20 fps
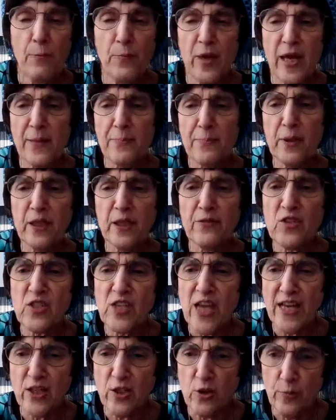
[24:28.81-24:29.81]
People have
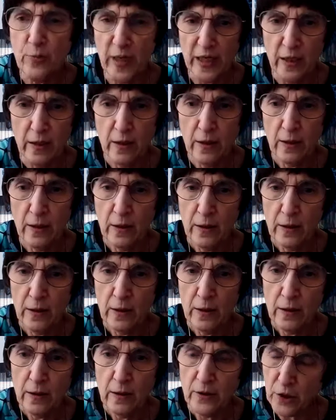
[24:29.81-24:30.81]
said to me,
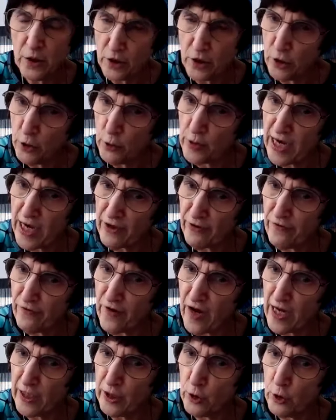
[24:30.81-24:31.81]
did you get a
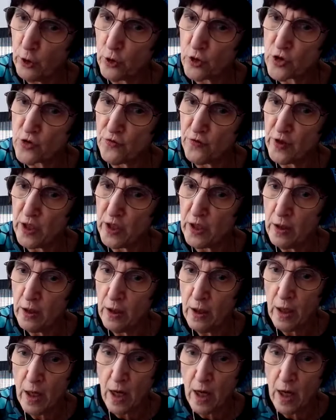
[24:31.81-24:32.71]
finder's fee?